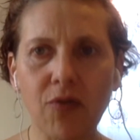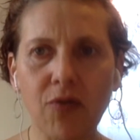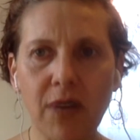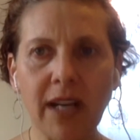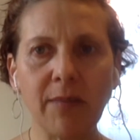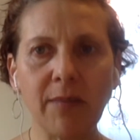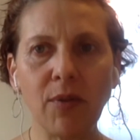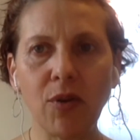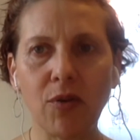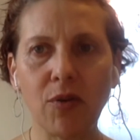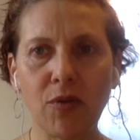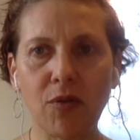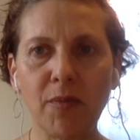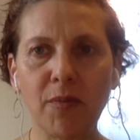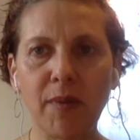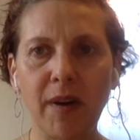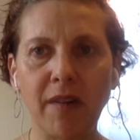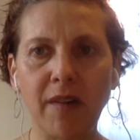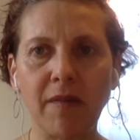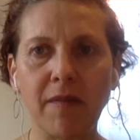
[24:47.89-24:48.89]
incredible mm-hmm. group
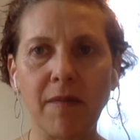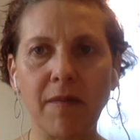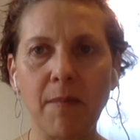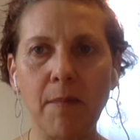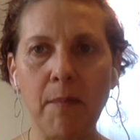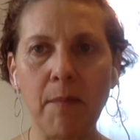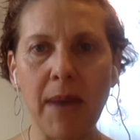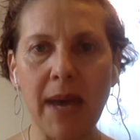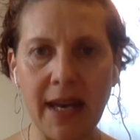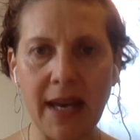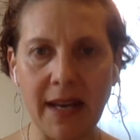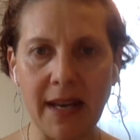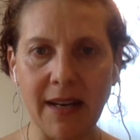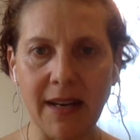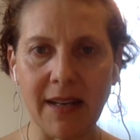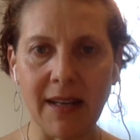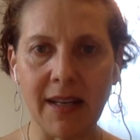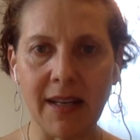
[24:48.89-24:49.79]
of men